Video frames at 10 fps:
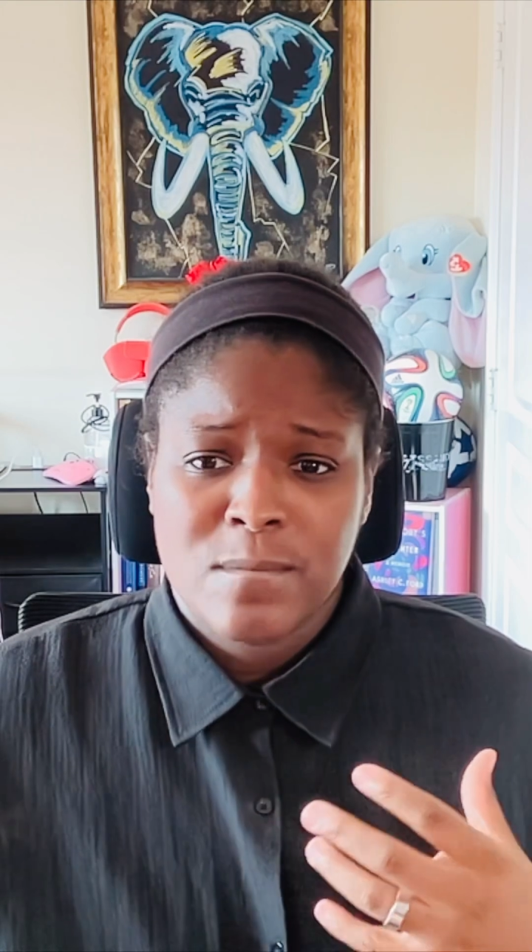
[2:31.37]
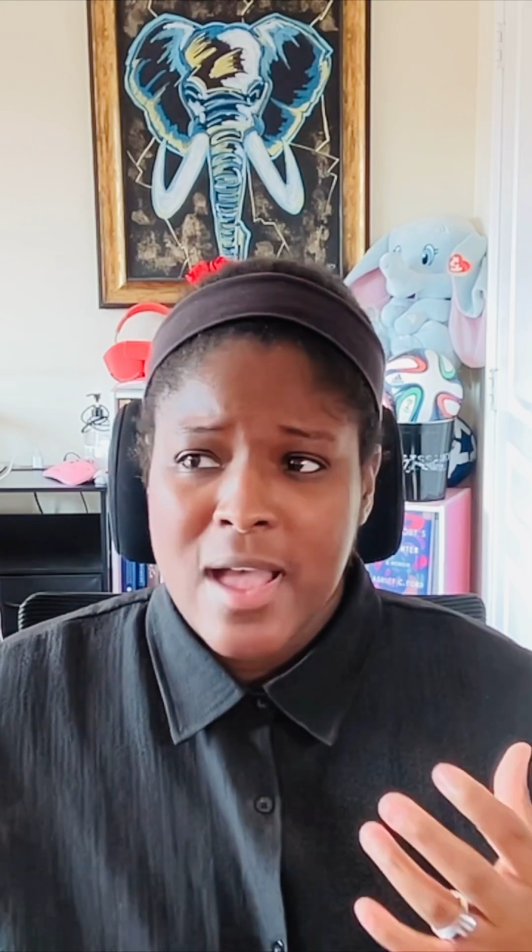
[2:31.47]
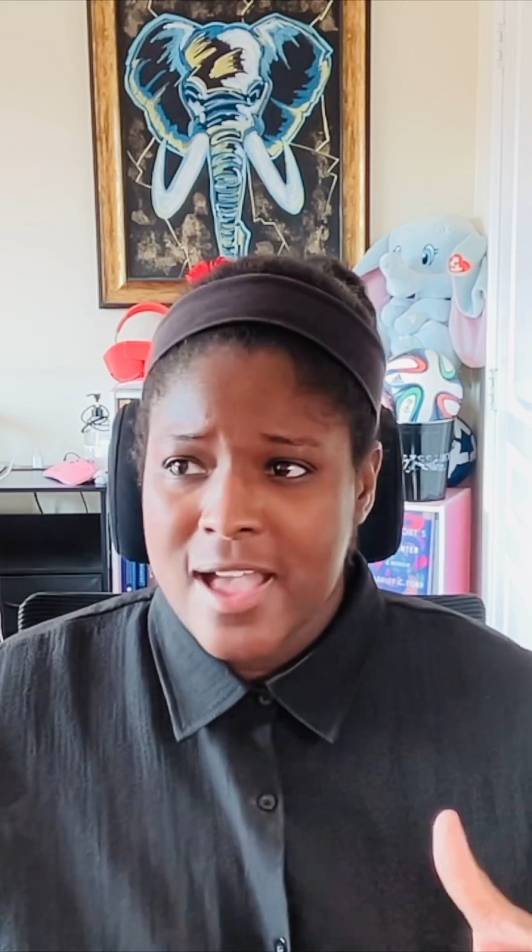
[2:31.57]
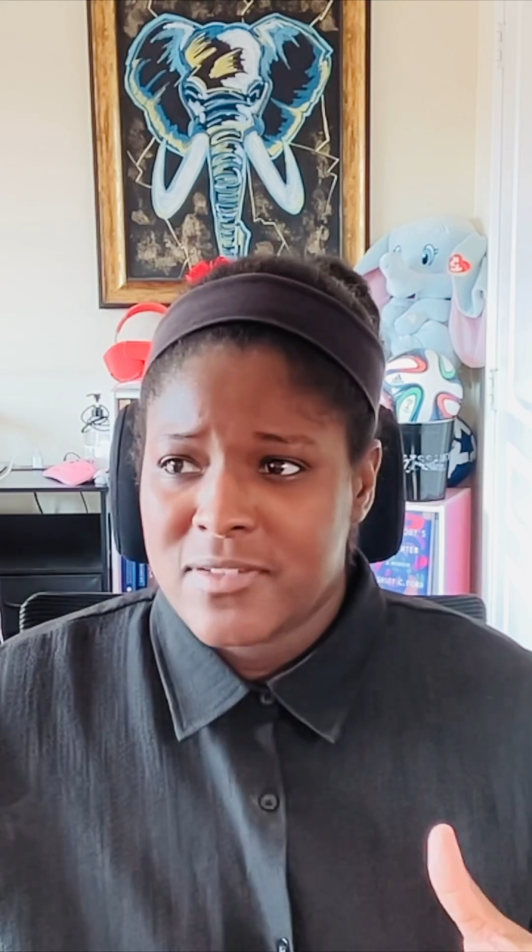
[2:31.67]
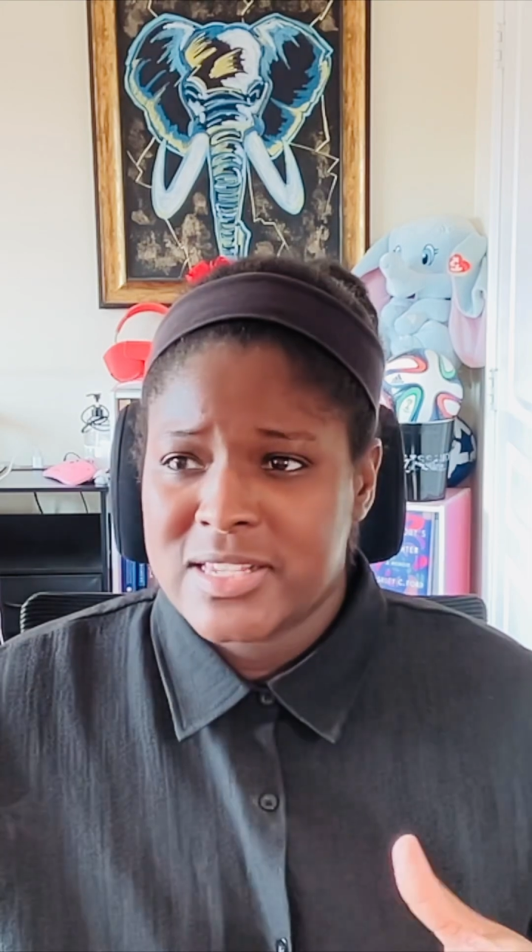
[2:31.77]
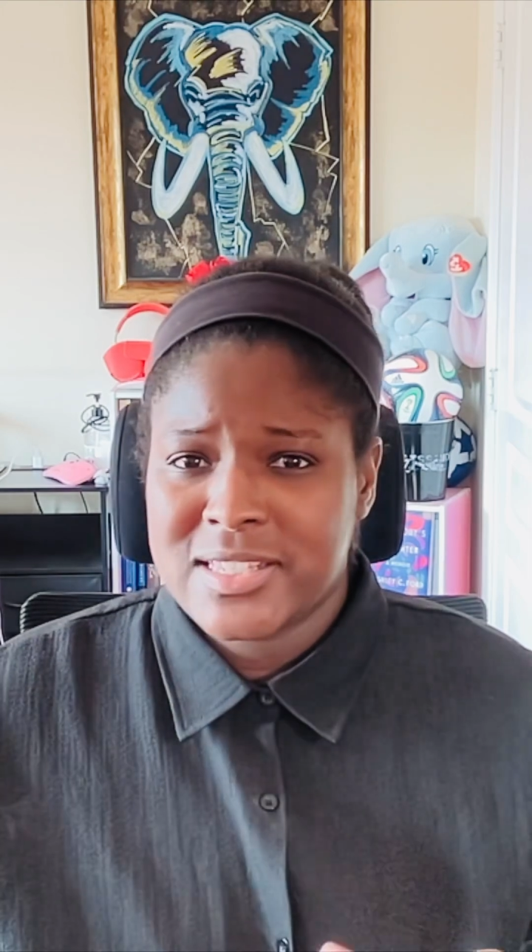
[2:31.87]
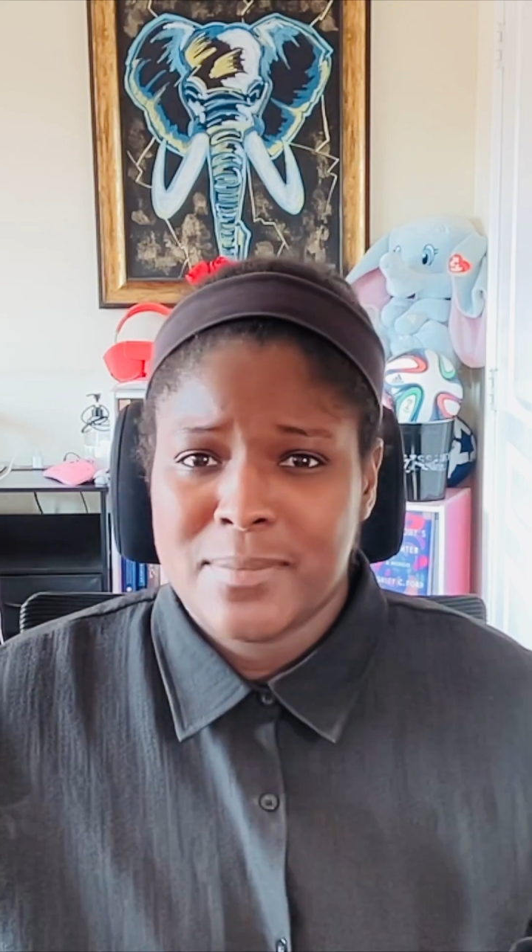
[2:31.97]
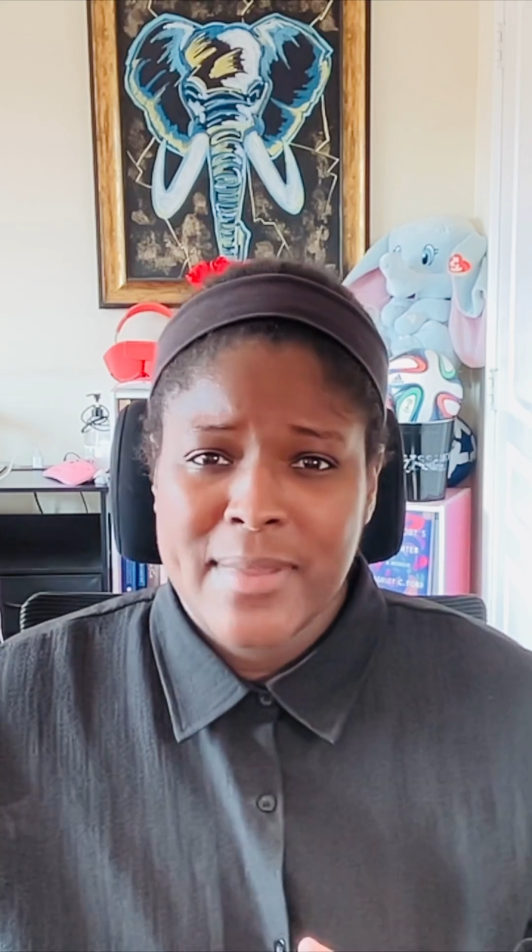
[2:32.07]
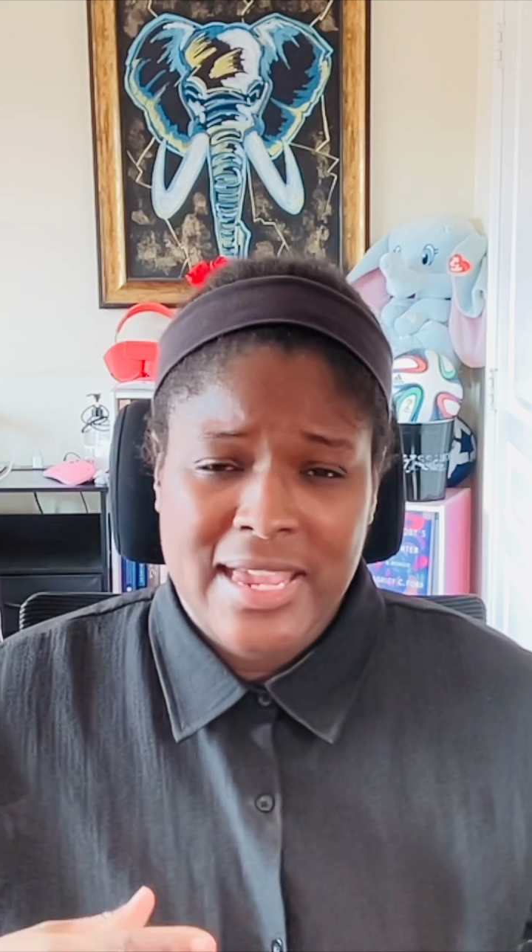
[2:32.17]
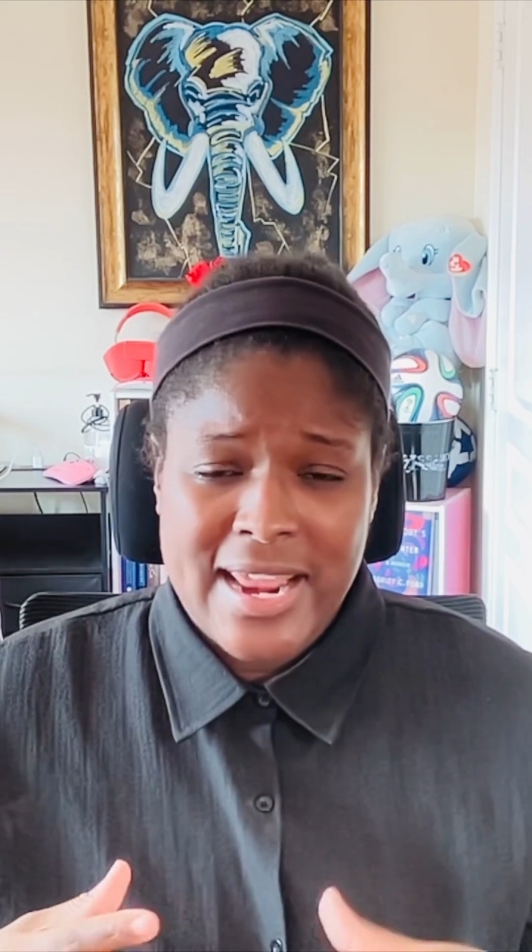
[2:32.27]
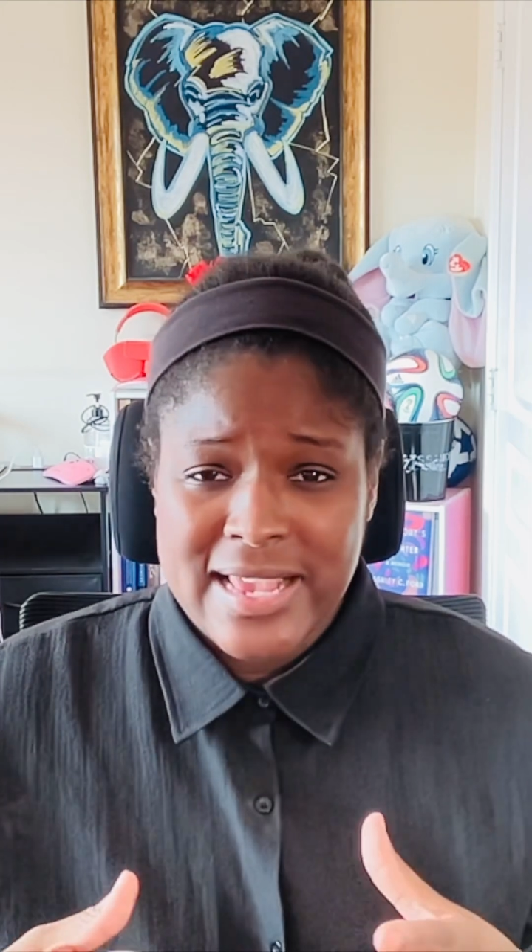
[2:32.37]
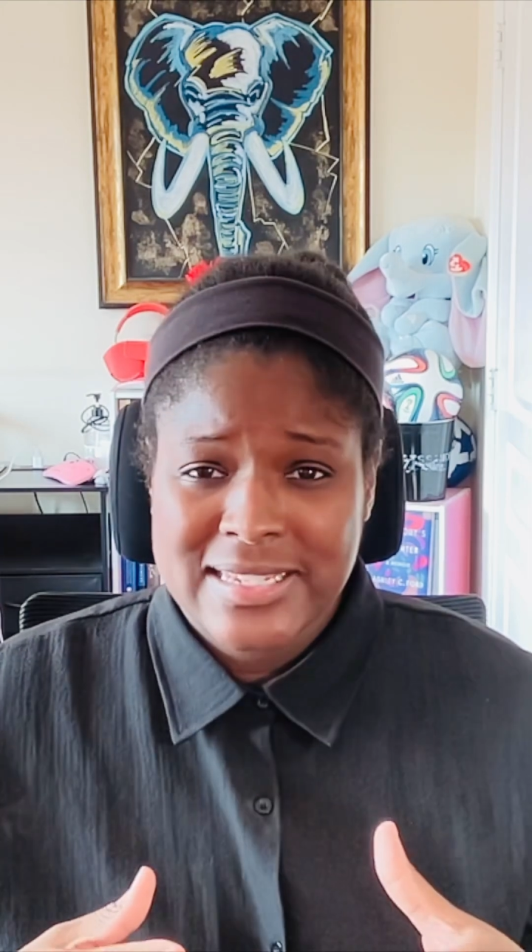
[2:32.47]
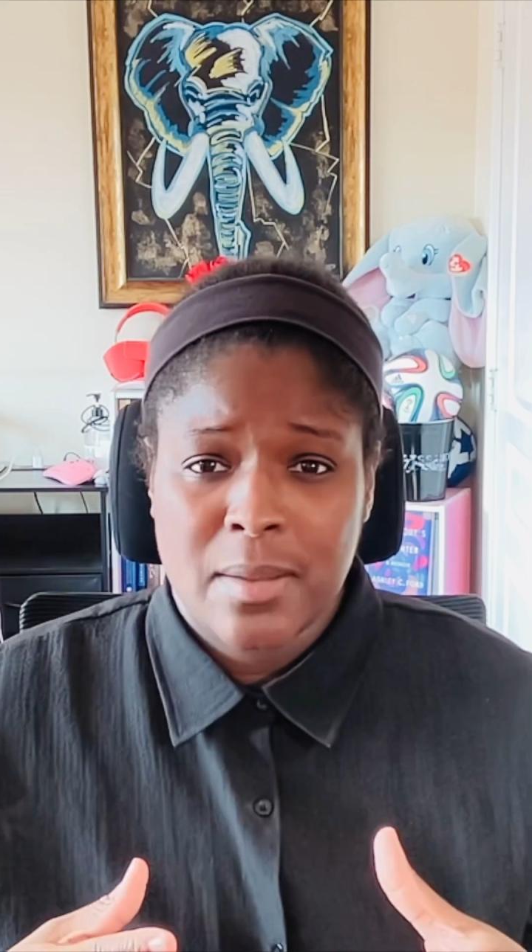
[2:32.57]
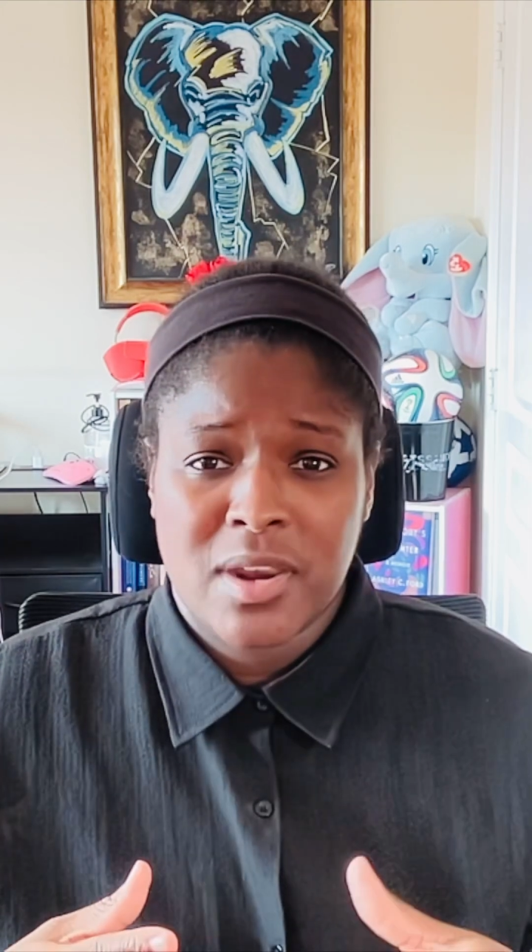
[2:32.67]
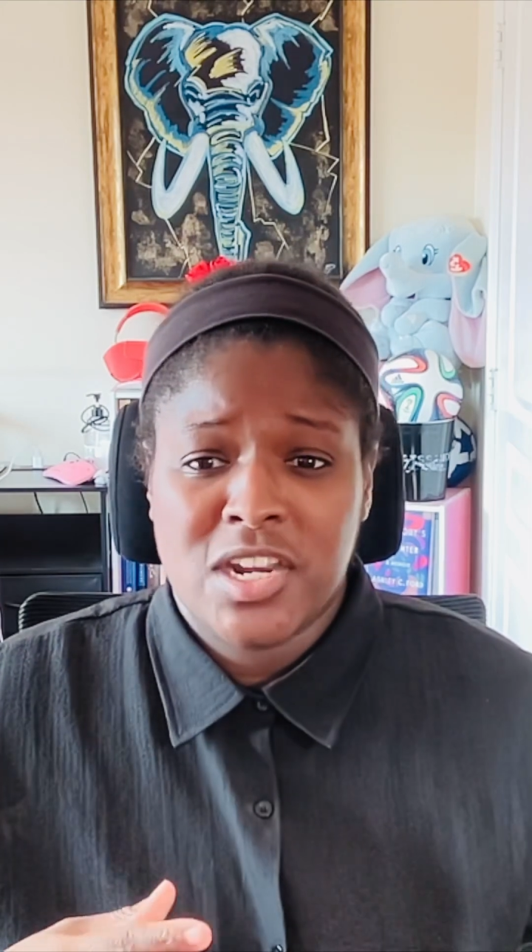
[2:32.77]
obviously Megan has come in